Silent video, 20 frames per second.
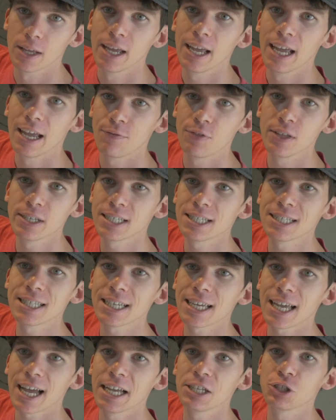If this is the
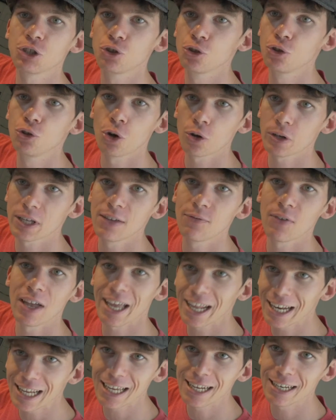case, do not give
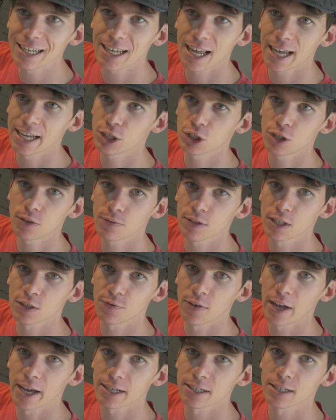any indication of this
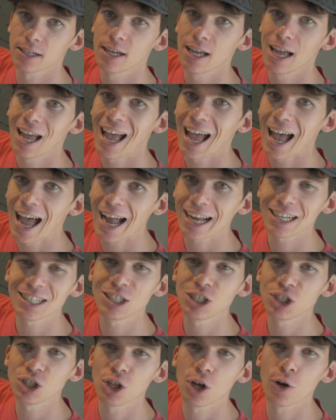fact. Act
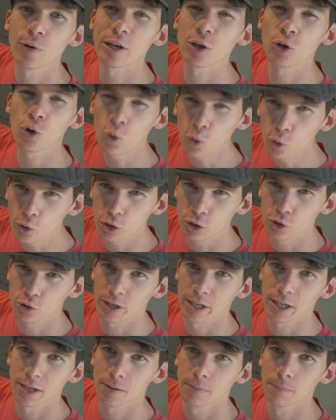as though it could
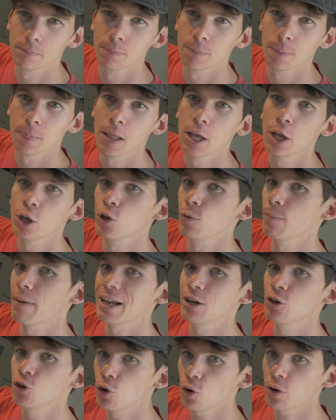trigger. You
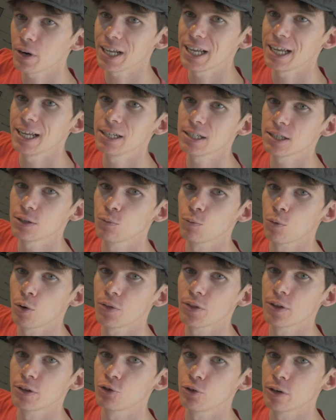may not hint at
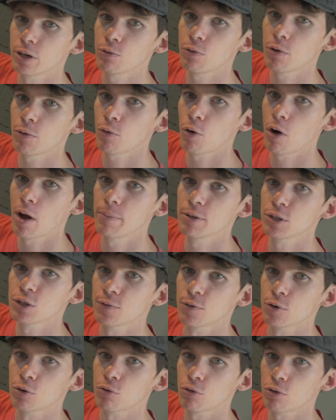what the trigger requirements
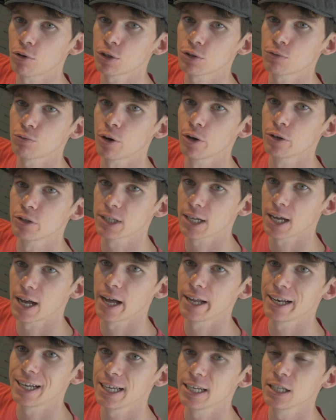of a Crossroads
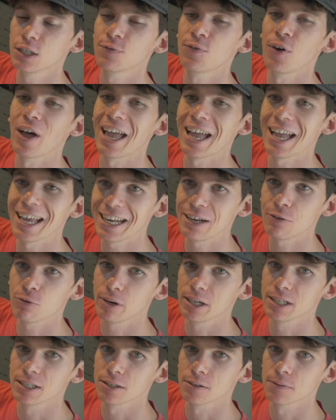card is for any
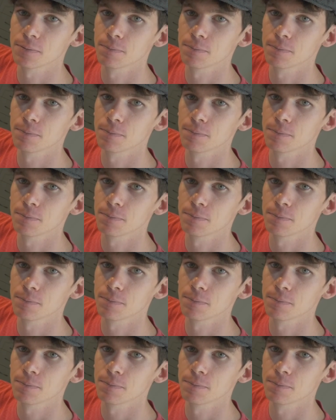reason.